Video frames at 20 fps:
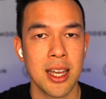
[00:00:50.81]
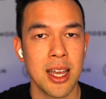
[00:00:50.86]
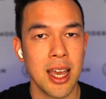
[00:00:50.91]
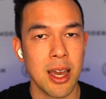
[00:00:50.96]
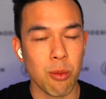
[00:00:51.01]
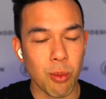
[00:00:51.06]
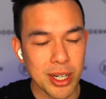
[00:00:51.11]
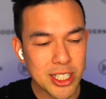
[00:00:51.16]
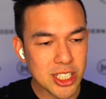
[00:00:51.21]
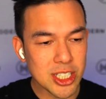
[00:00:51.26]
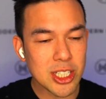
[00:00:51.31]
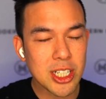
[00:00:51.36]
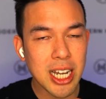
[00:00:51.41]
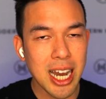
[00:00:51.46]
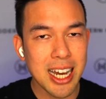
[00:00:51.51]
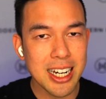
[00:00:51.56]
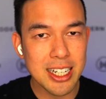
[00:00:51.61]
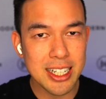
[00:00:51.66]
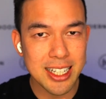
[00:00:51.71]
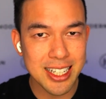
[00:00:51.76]
And once you
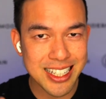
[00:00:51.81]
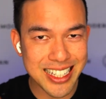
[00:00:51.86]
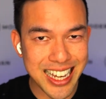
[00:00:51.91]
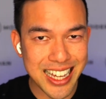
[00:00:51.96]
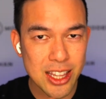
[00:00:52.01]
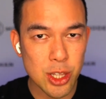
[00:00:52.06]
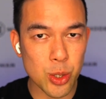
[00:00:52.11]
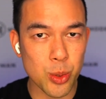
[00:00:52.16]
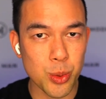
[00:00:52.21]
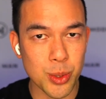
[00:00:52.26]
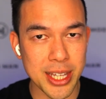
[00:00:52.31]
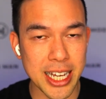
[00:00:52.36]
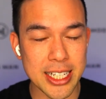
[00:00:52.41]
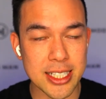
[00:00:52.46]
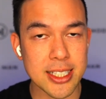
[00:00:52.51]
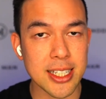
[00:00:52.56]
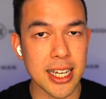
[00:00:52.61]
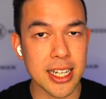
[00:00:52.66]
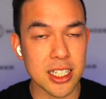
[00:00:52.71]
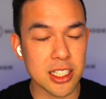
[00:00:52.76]
kind of get through that
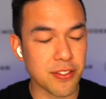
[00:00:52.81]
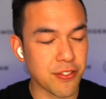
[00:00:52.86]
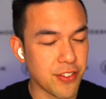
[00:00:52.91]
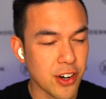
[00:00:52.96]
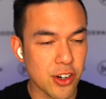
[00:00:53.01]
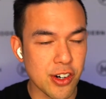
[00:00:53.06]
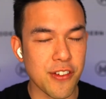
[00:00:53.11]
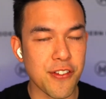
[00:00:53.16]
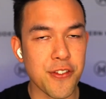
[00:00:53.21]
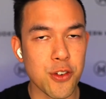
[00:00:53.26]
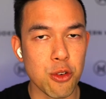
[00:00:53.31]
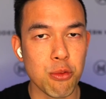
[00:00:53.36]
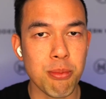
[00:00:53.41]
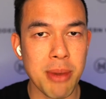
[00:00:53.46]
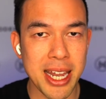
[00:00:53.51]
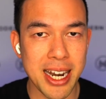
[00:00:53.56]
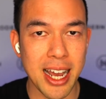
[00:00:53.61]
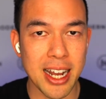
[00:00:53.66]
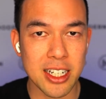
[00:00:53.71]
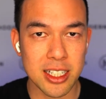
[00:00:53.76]
stage, very few
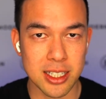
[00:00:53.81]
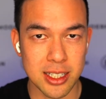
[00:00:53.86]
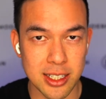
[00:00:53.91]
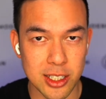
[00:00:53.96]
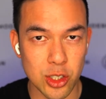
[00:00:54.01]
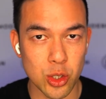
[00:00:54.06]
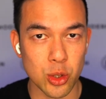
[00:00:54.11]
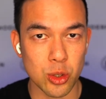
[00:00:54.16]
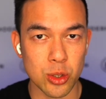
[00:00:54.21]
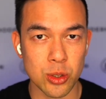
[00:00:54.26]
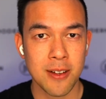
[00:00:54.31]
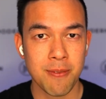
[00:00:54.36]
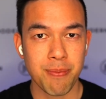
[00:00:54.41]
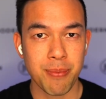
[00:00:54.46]
men actually do.